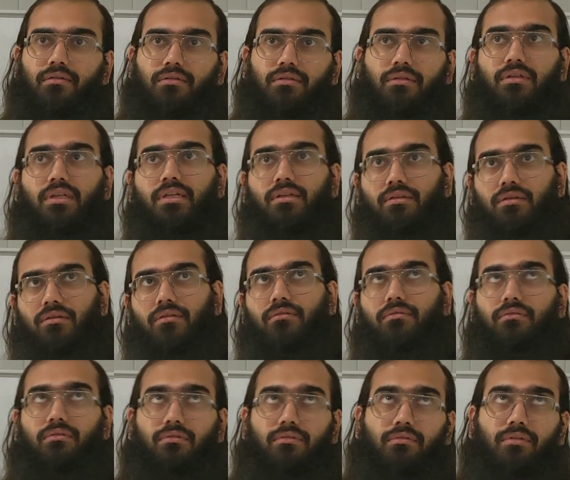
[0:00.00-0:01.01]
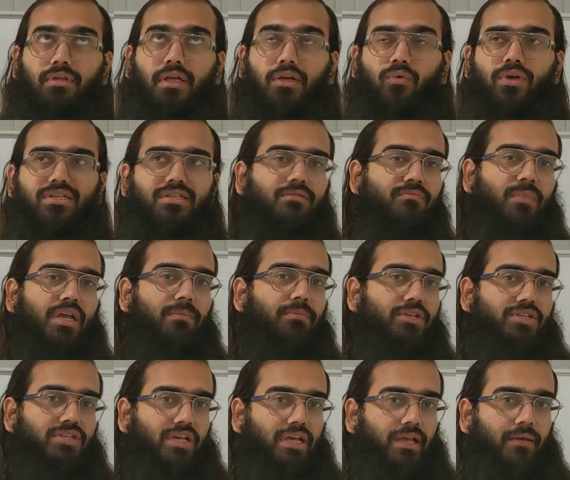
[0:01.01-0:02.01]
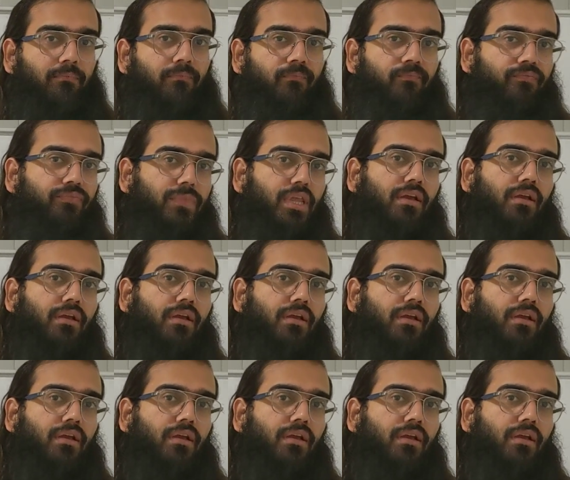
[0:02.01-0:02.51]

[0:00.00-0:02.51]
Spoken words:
their question may be same,